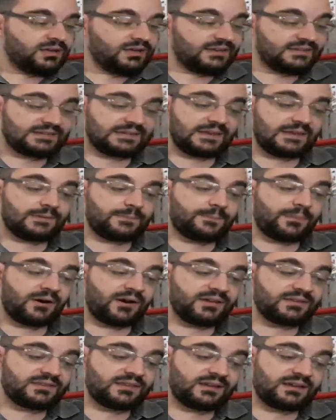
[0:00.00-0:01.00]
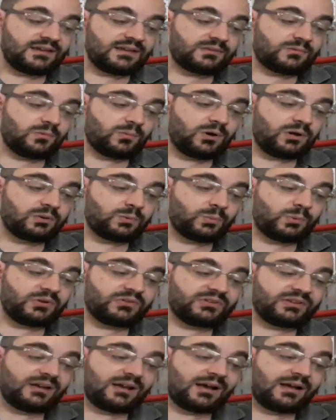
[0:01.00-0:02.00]
he said, pointing at what
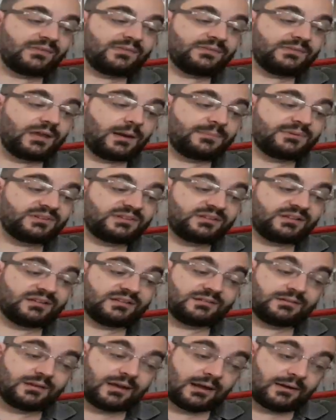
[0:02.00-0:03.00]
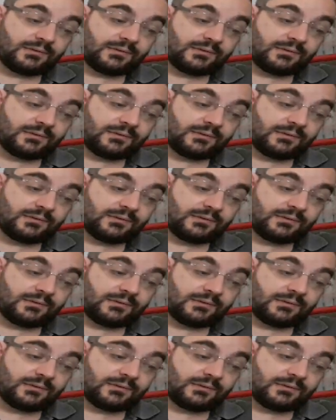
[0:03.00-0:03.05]
was undoubtedly